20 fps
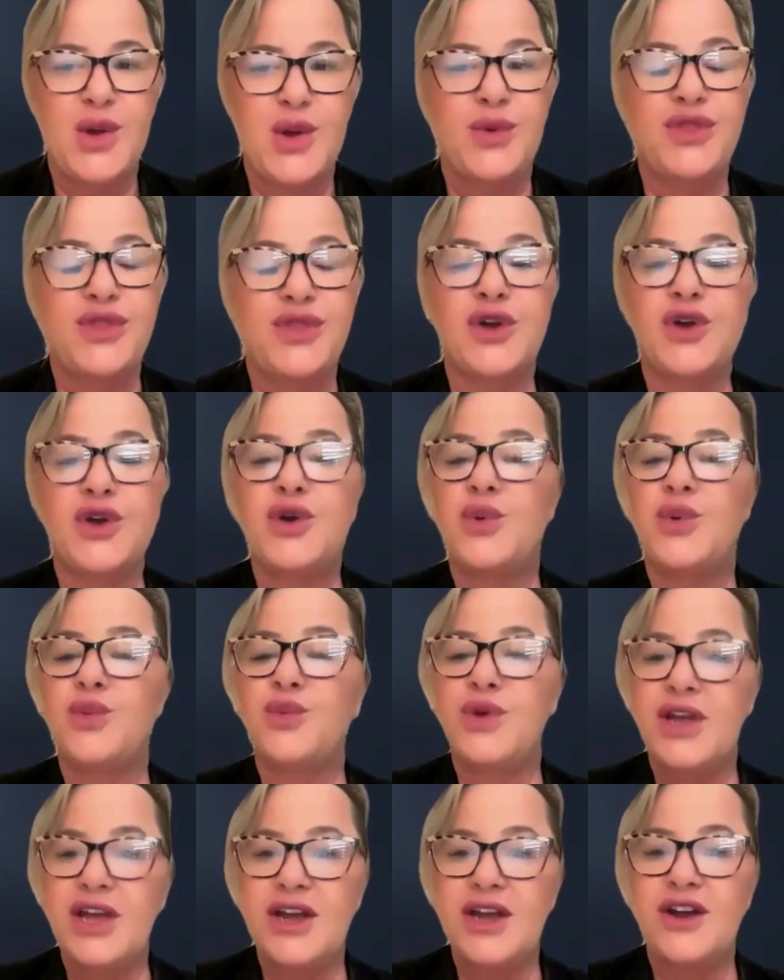With a
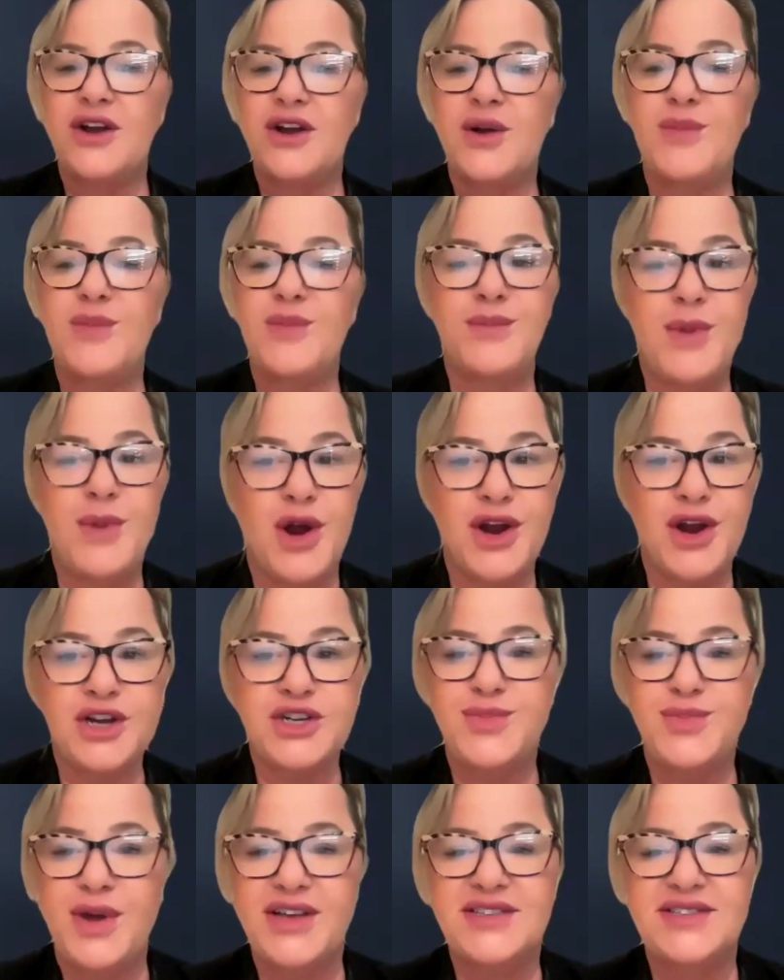career
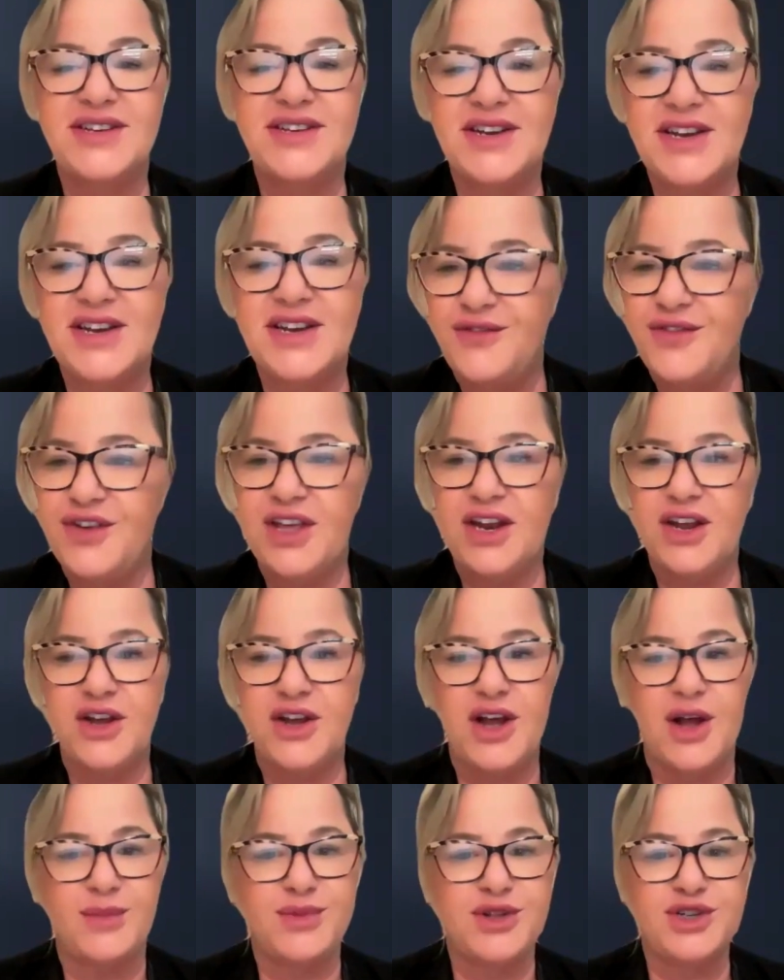marked by significant
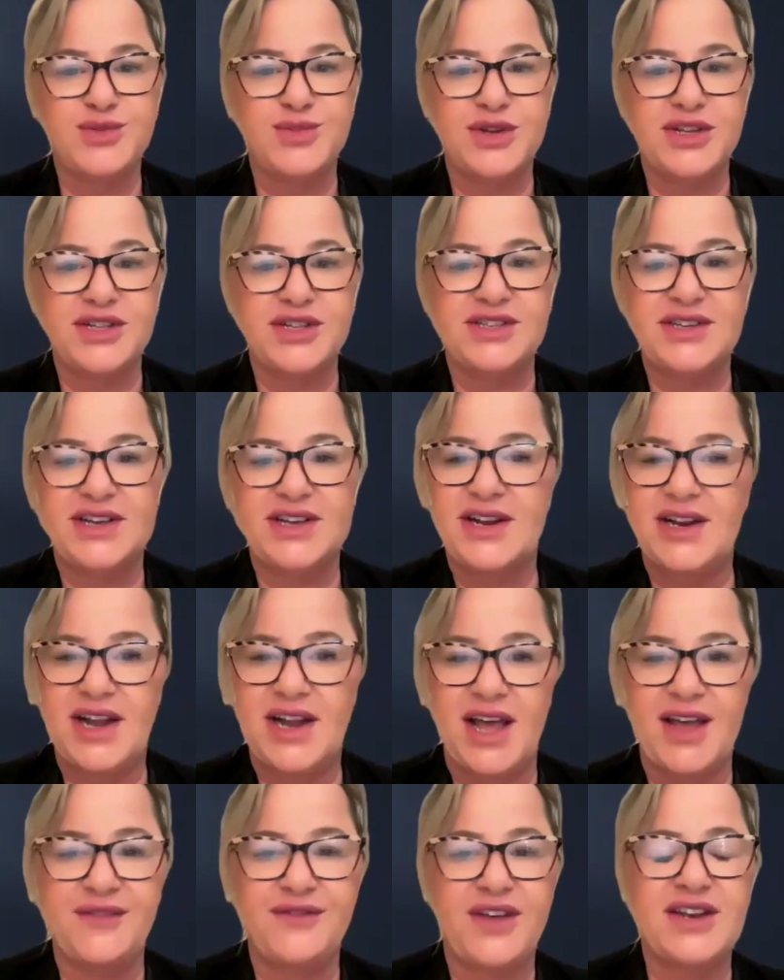accomplishments in
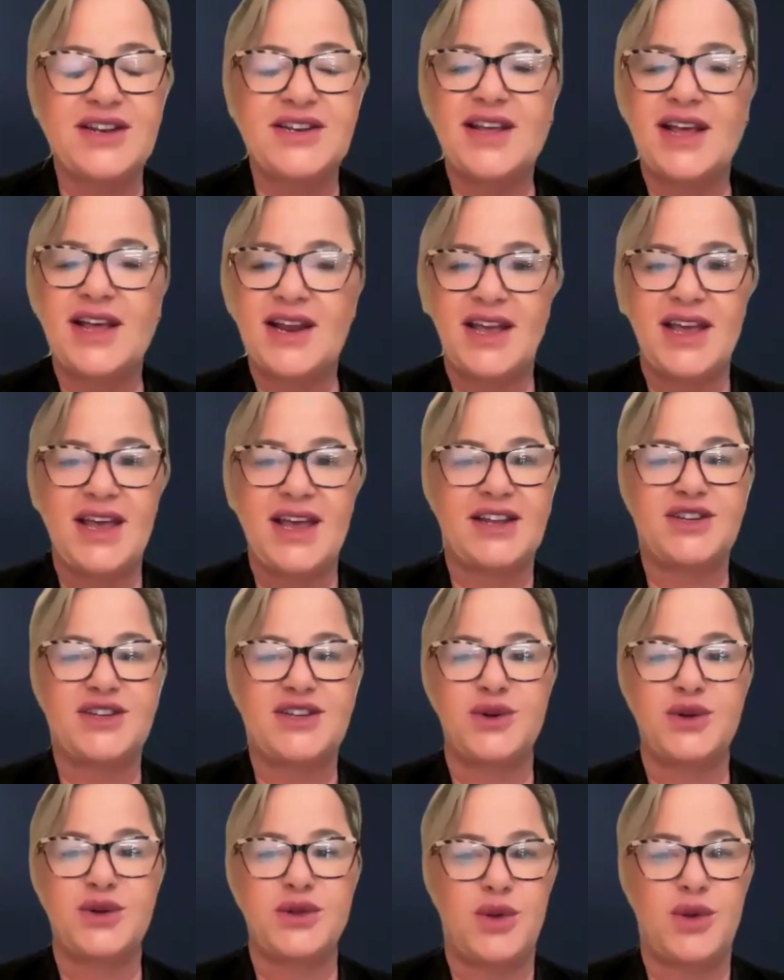life and dedicated
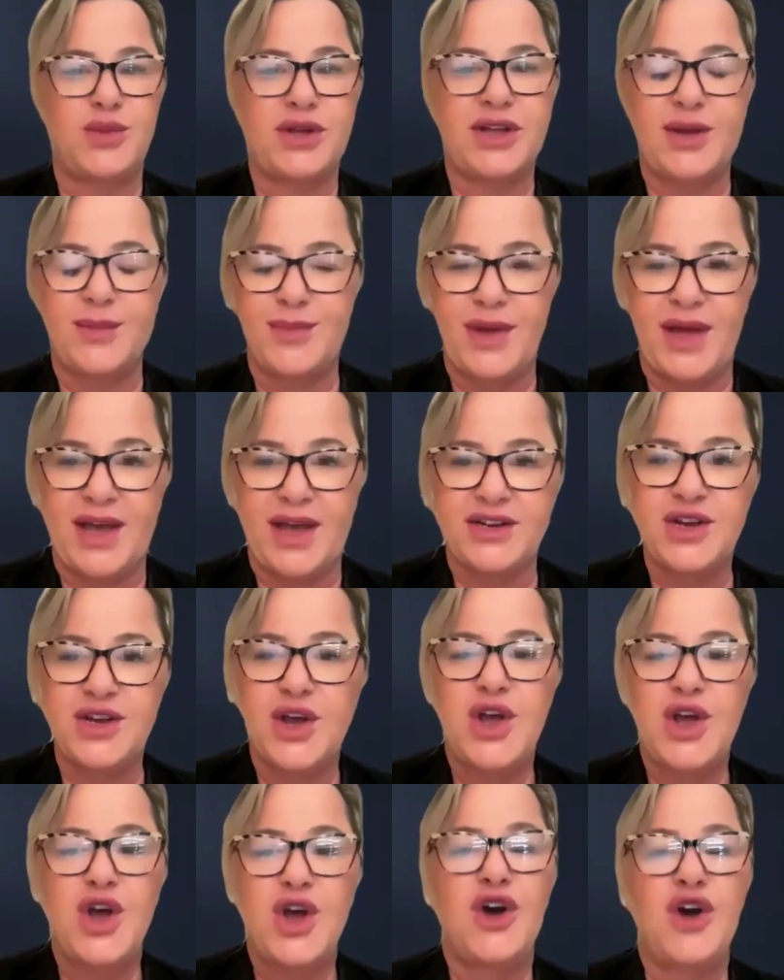to global impact,
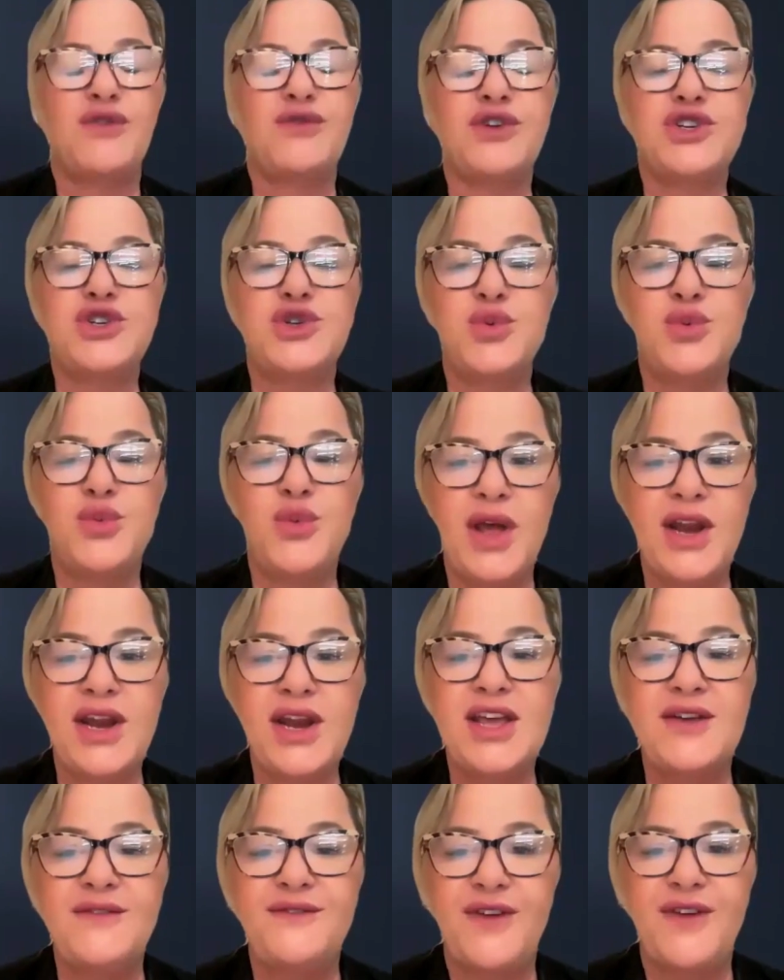over
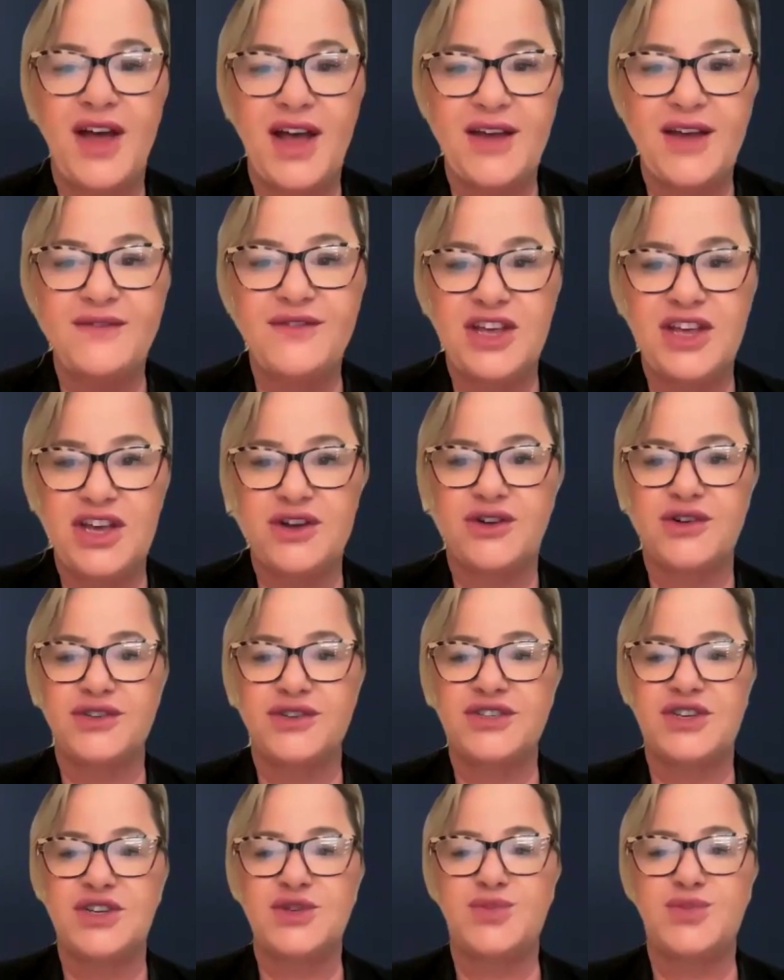25
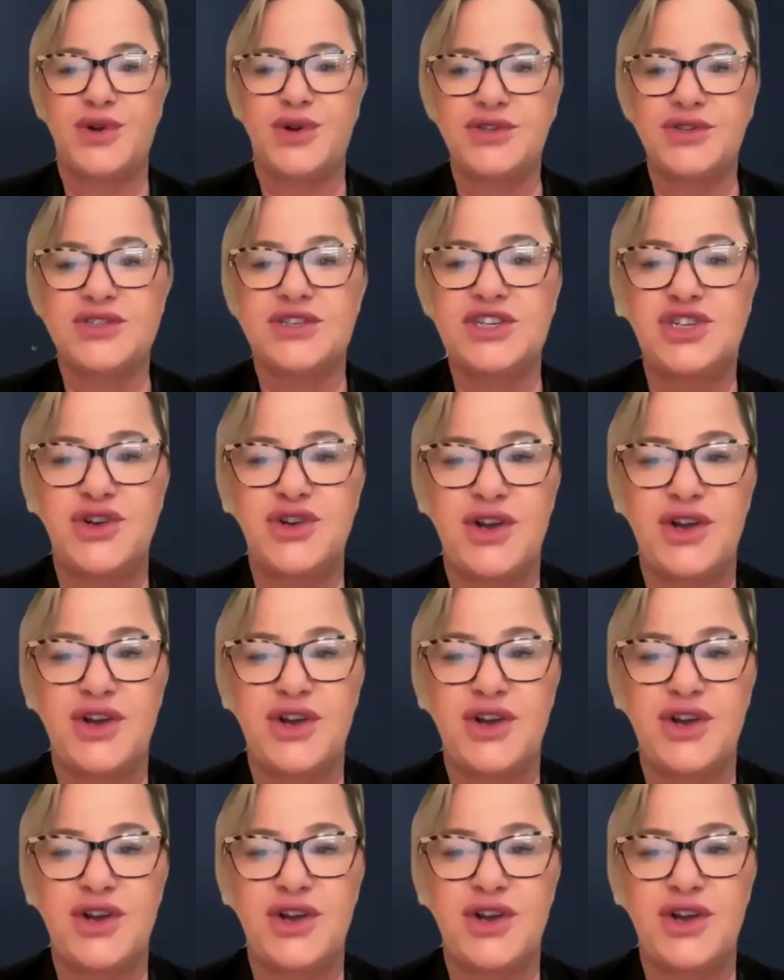years, he's personally